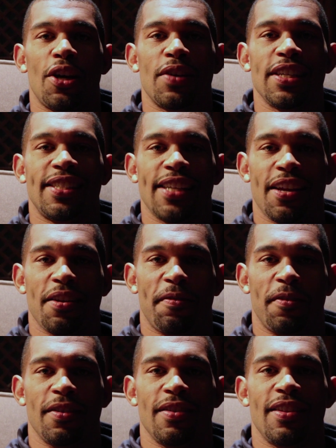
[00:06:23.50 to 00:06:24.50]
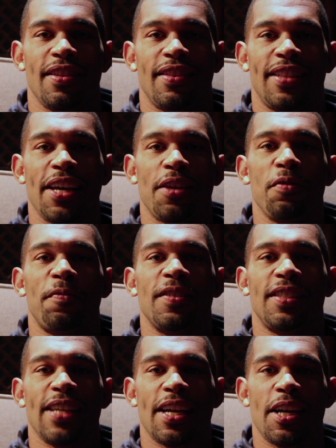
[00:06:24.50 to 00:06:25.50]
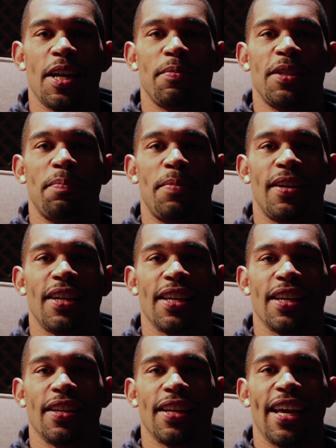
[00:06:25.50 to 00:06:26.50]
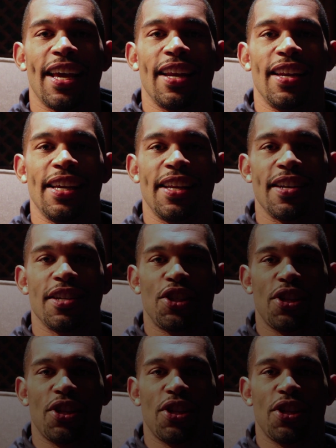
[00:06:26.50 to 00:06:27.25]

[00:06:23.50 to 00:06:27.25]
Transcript: Tony Sandifer, thank you for standing up to bullying and leading the